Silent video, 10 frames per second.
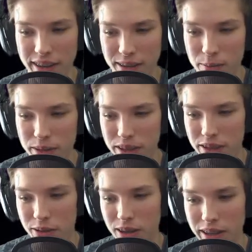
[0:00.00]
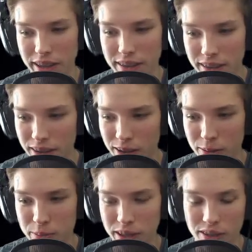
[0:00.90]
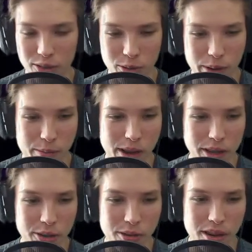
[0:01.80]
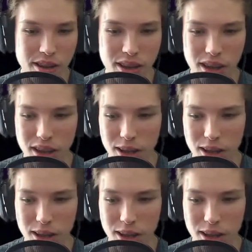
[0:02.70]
up the XMB or I guess the PS4 main menu.